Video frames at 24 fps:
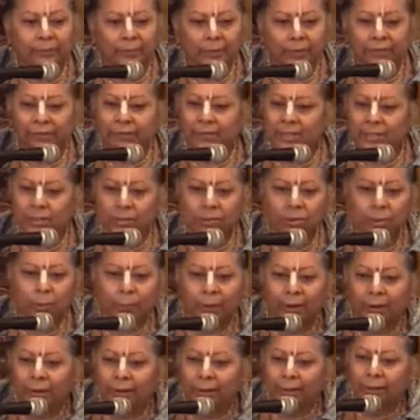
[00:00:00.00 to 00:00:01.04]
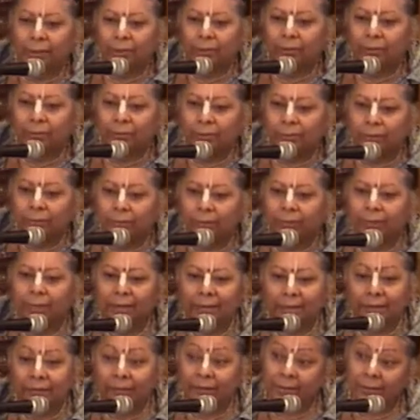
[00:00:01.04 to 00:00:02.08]
the physical body or
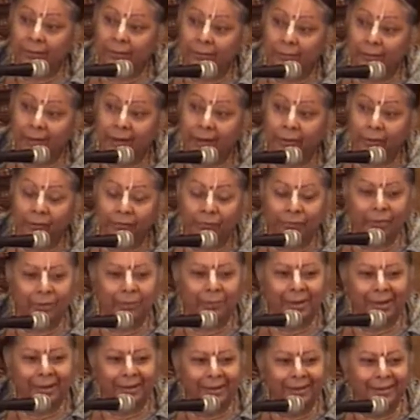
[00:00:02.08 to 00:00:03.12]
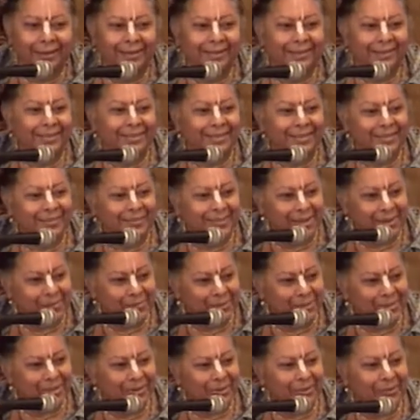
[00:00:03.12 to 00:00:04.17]
even caring for the mind. Sometimes
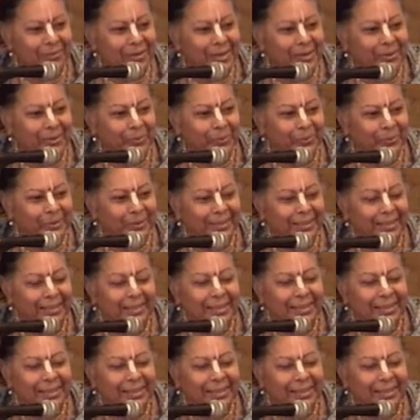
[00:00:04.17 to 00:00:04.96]
they're available.